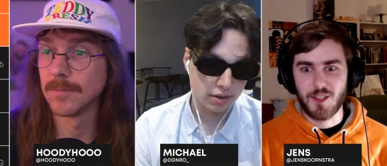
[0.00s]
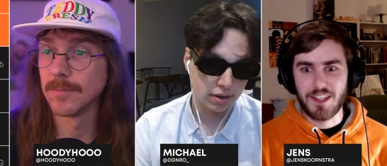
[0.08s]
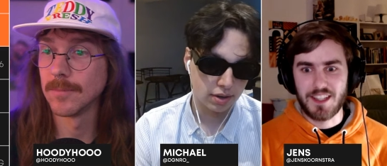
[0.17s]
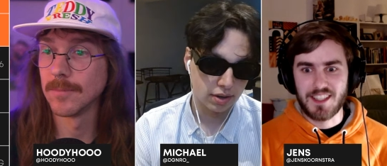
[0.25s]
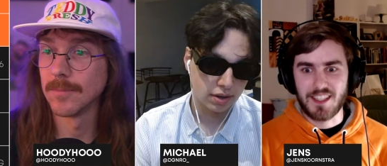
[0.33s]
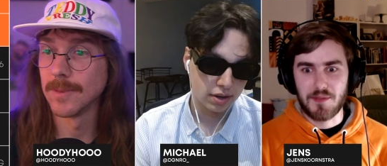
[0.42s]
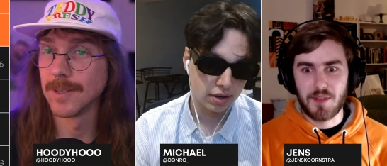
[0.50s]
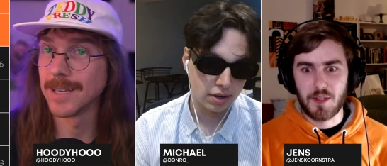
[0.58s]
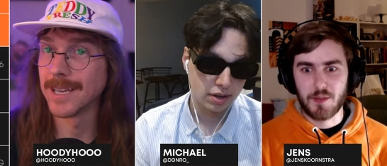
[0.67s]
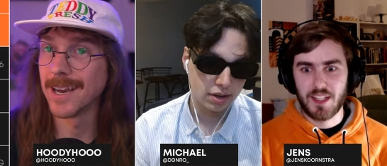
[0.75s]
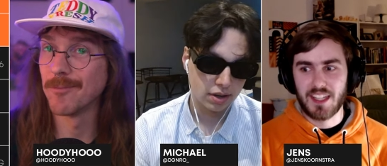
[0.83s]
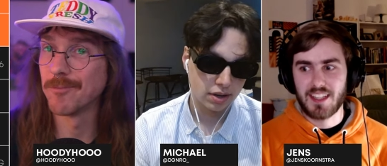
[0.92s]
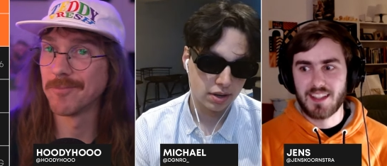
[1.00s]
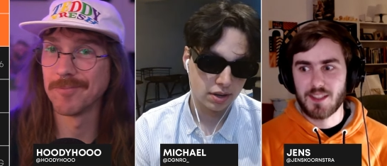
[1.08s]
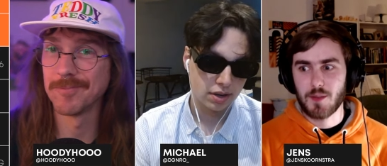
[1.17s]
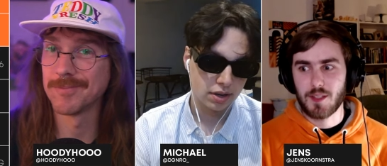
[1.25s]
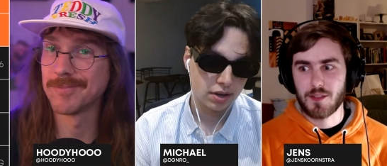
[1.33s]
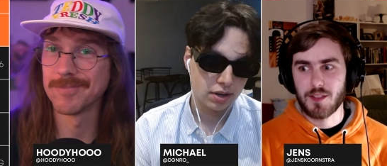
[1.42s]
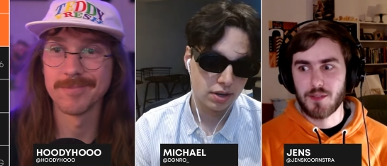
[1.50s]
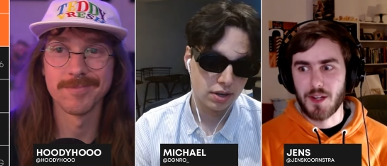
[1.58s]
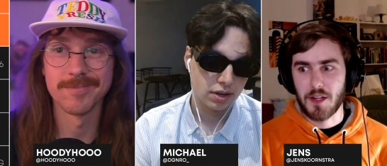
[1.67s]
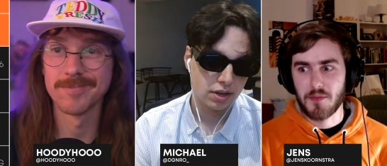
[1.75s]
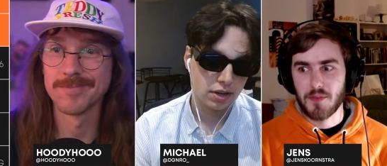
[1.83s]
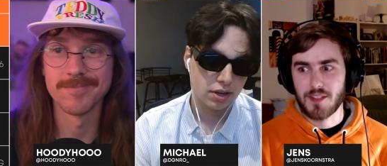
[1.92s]
Speaker 1: choice if yeah. you're running into one of the
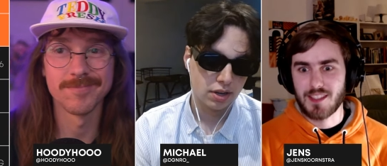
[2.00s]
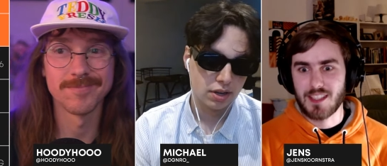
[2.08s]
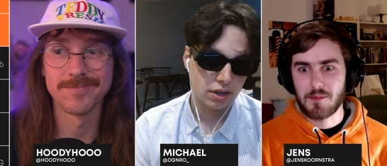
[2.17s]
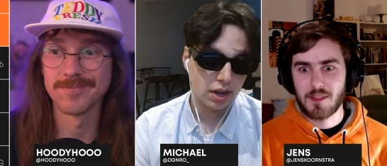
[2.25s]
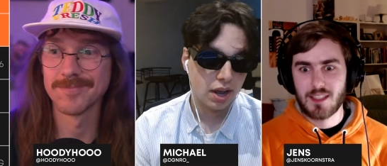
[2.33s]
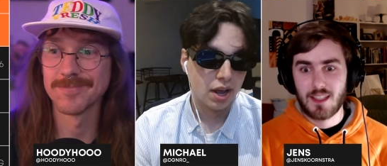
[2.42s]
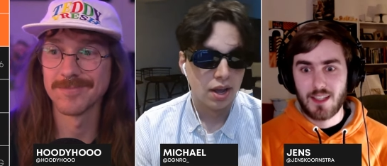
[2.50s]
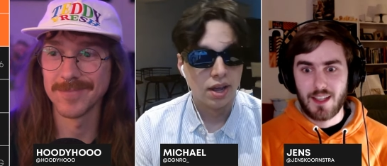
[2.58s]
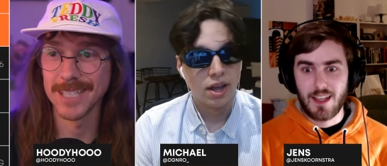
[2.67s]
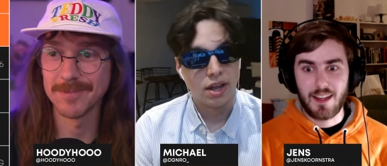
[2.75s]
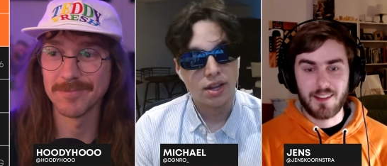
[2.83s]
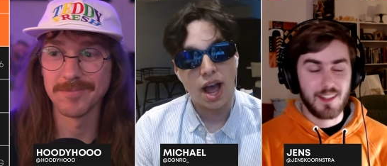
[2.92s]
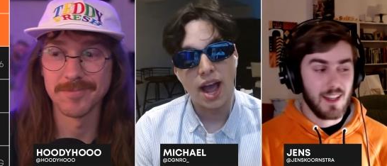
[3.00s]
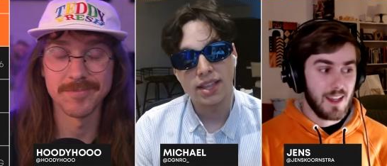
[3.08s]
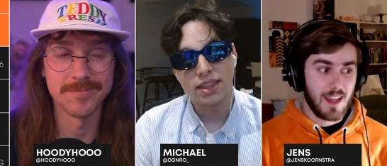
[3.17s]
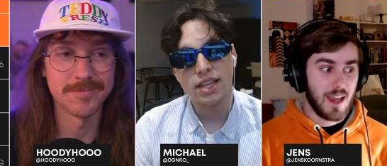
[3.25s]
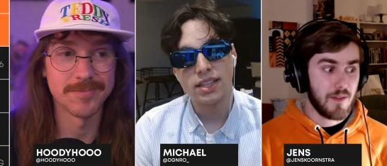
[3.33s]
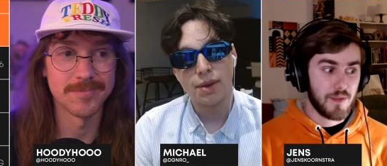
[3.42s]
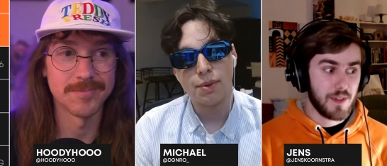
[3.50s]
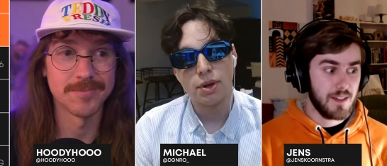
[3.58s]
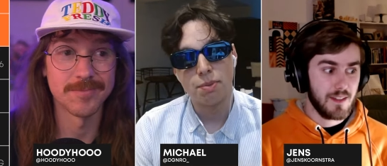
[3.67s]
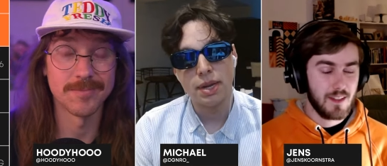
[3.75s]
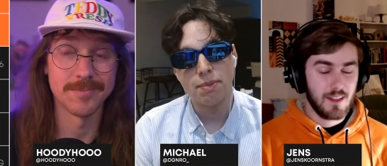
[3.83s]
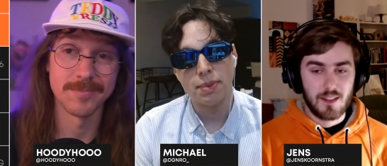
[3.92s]
francophone teams. Yep. And I think every... they would
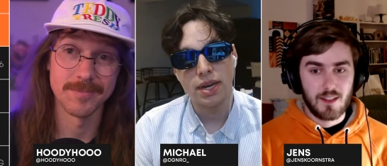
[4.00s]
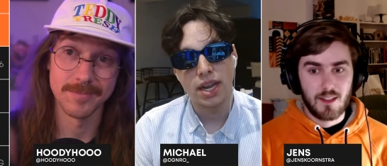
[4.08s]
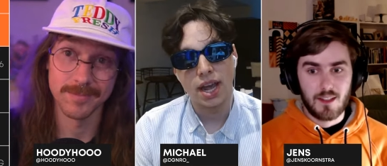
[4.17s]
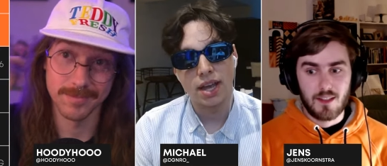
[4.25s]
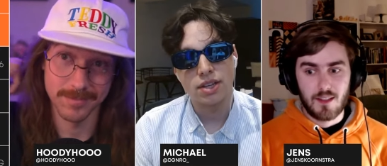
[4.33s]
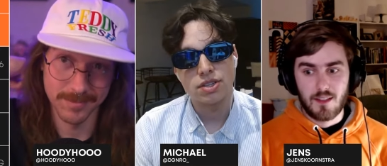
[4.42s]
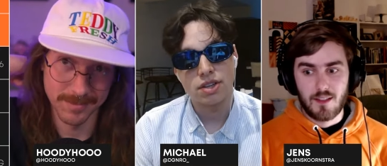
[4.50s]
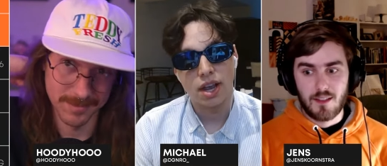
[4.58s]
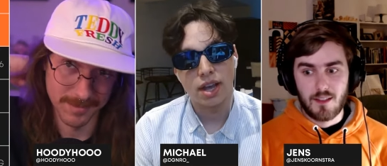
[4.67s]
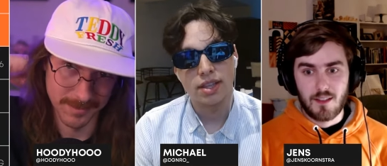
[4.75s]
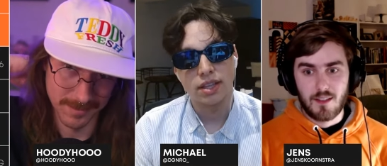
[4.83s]
have
Speaker 2: beat BDS. I